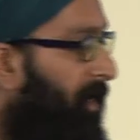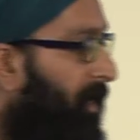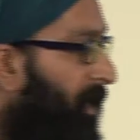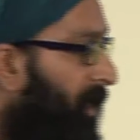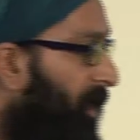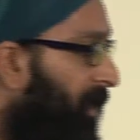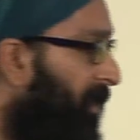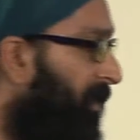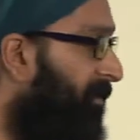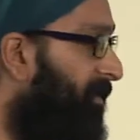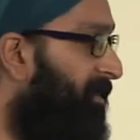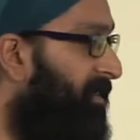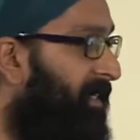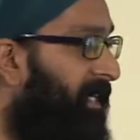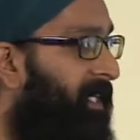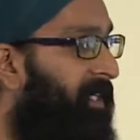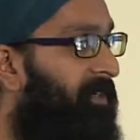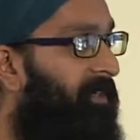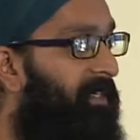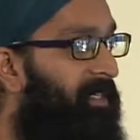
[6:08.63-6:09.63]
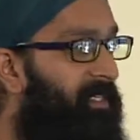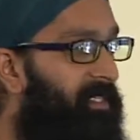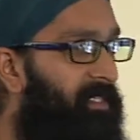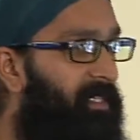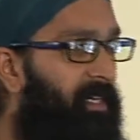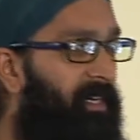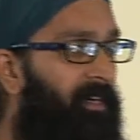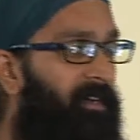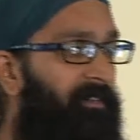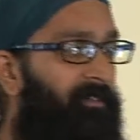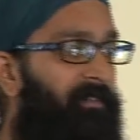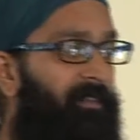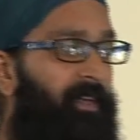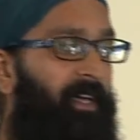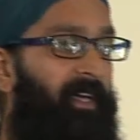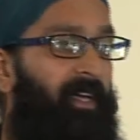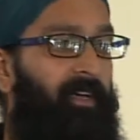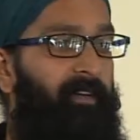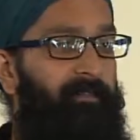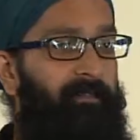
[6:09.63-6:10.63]
all of the salaries
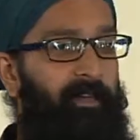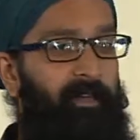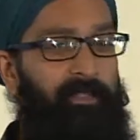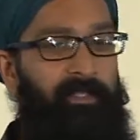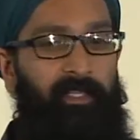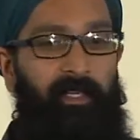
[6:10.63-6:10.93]
of folks